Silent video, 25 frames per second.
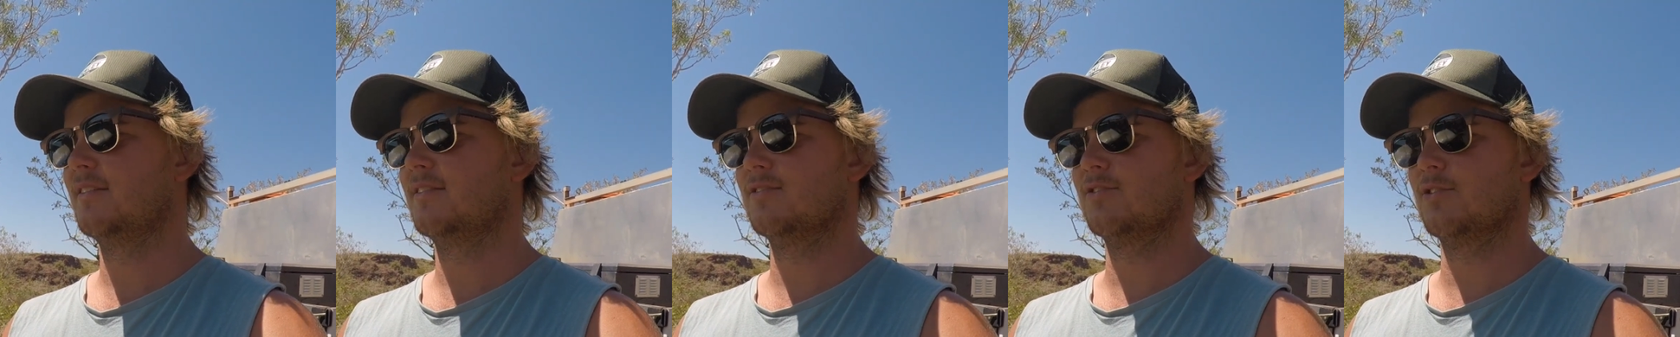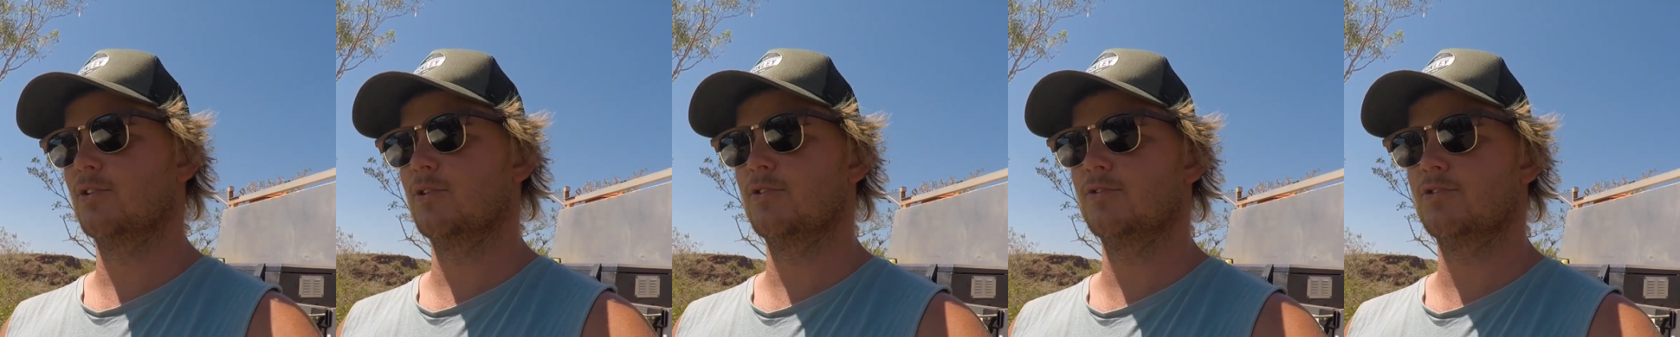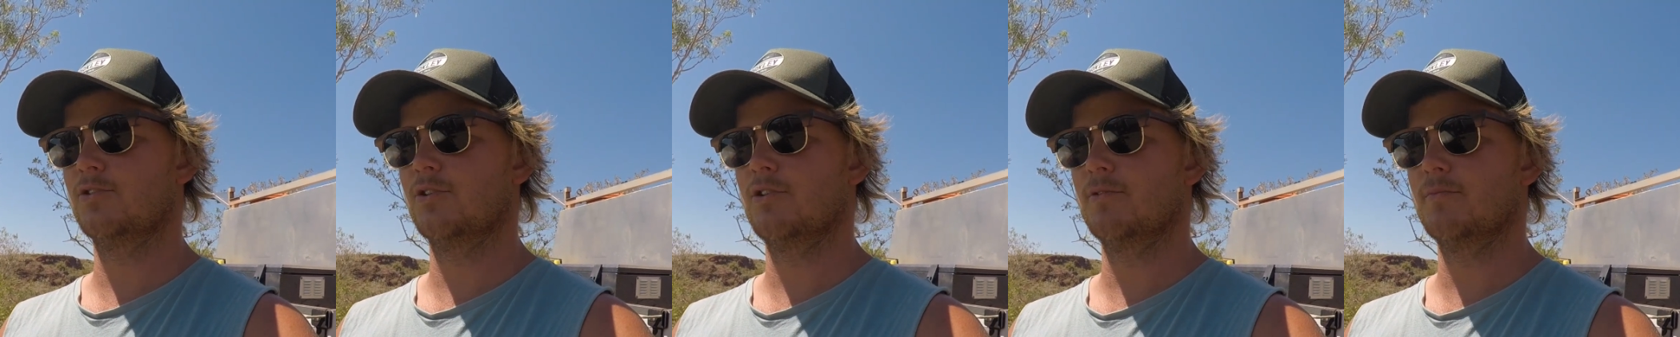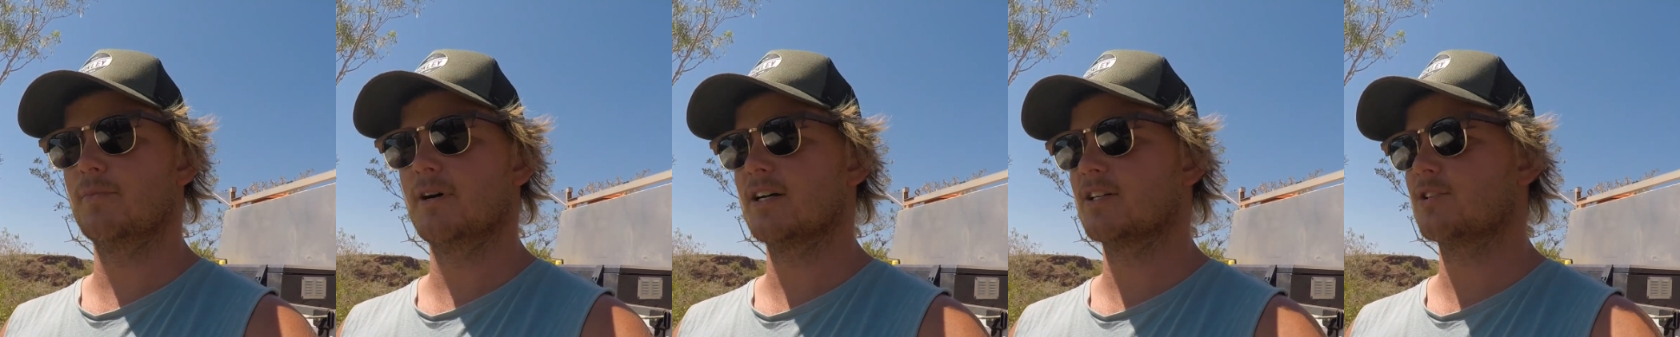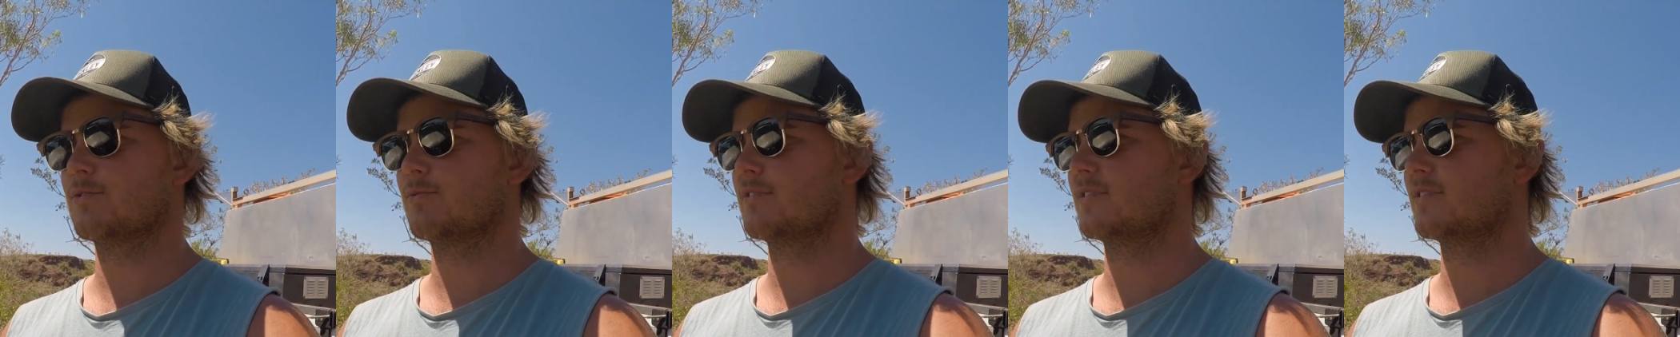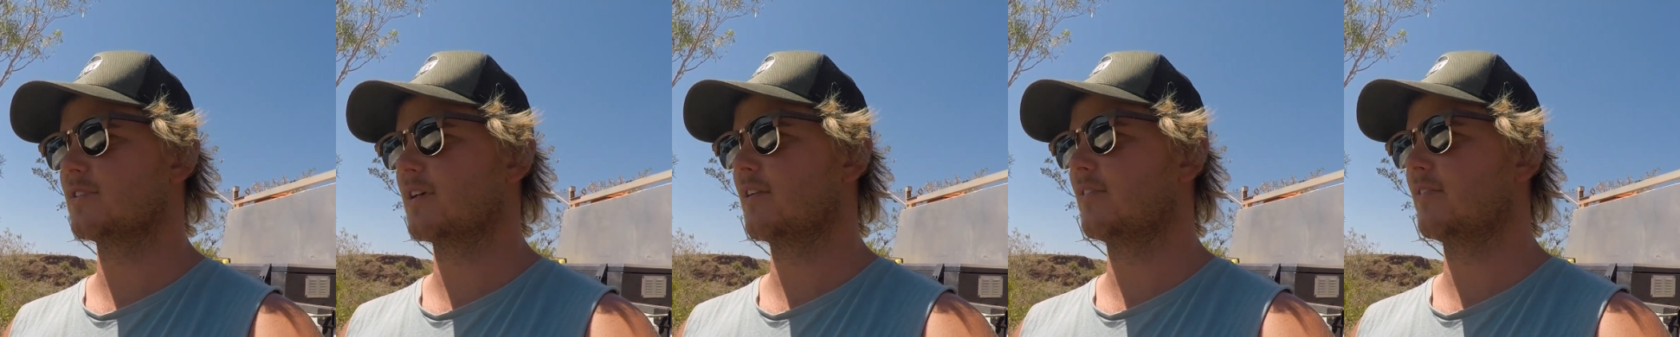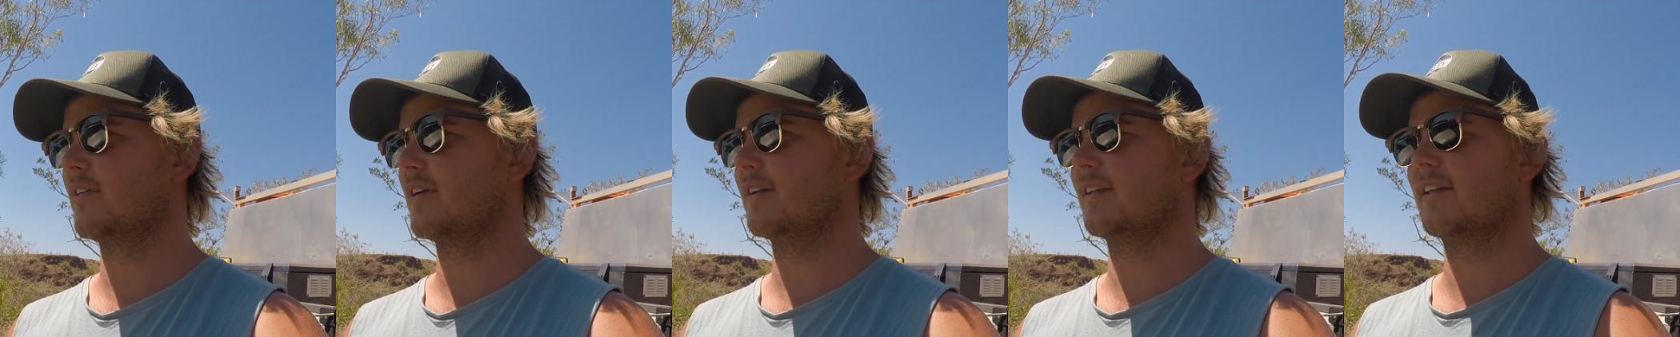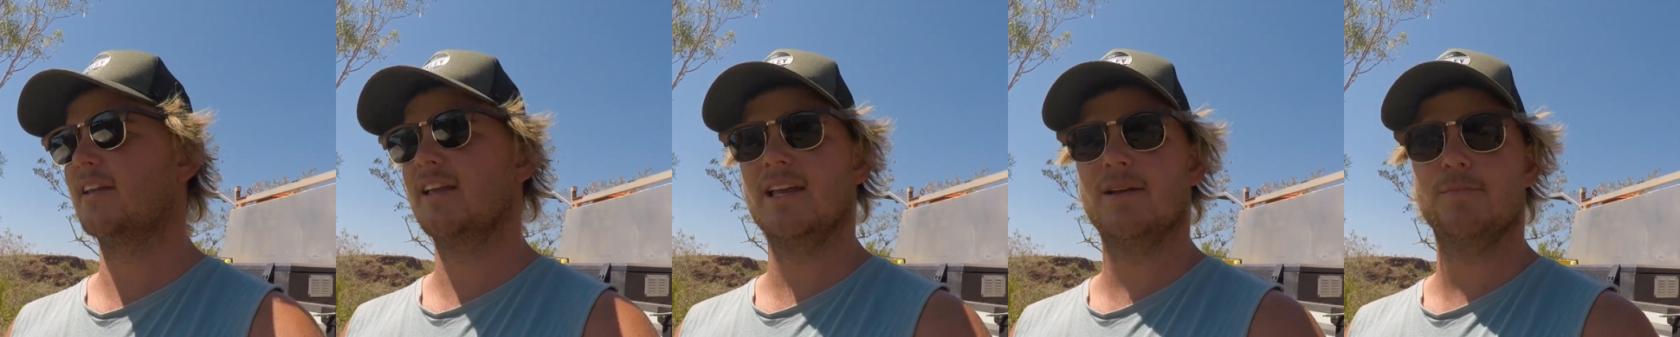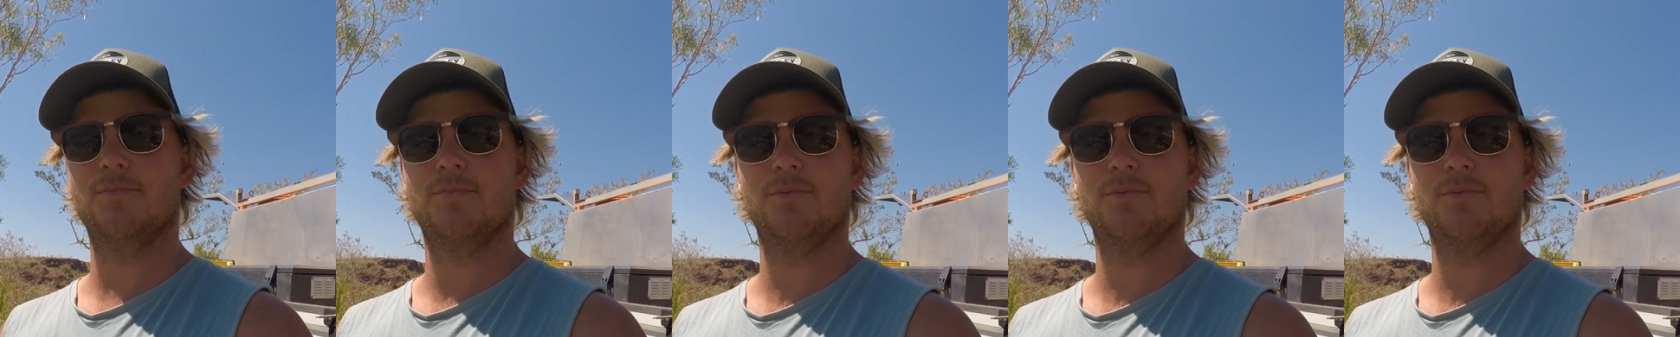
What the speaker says: do too much. We sat around camp